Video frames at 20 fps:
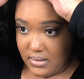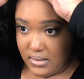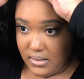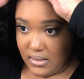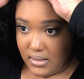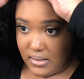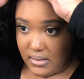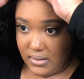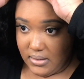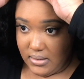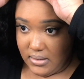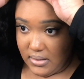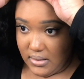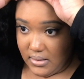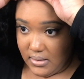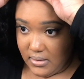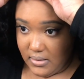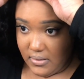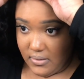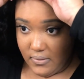is
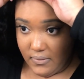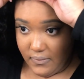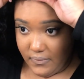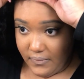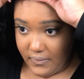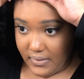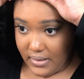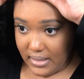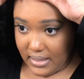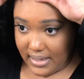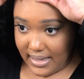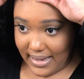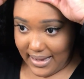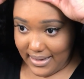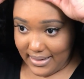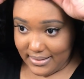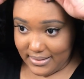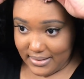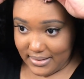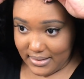
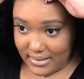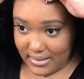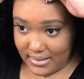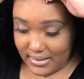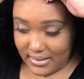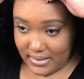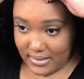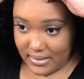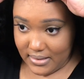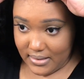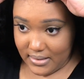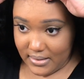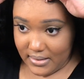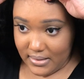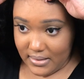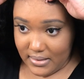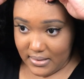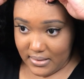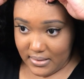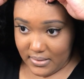flat
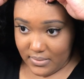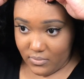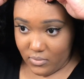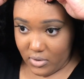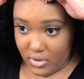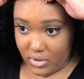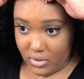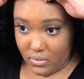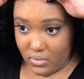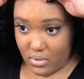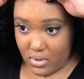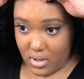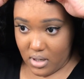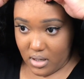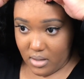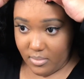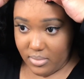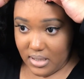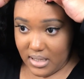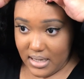when you
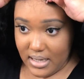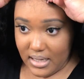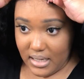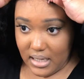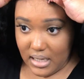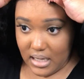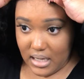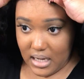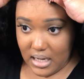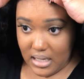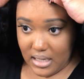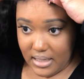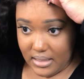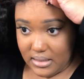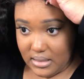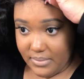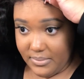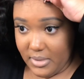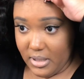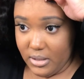are applying it. I like
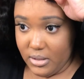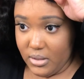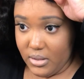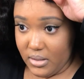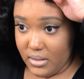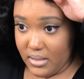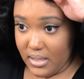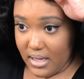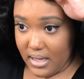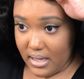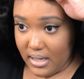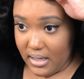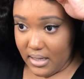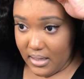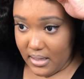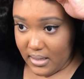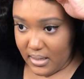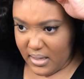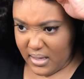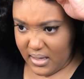to make sure that
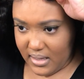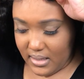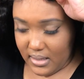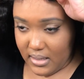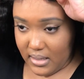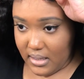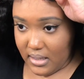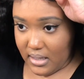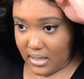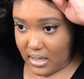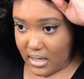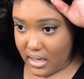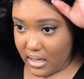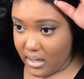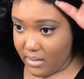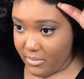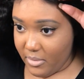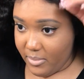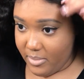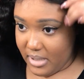
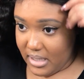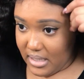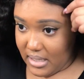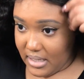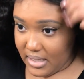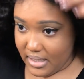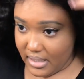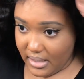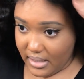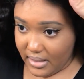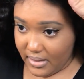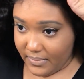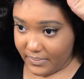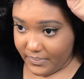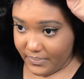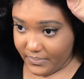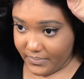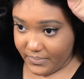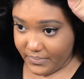I'm applying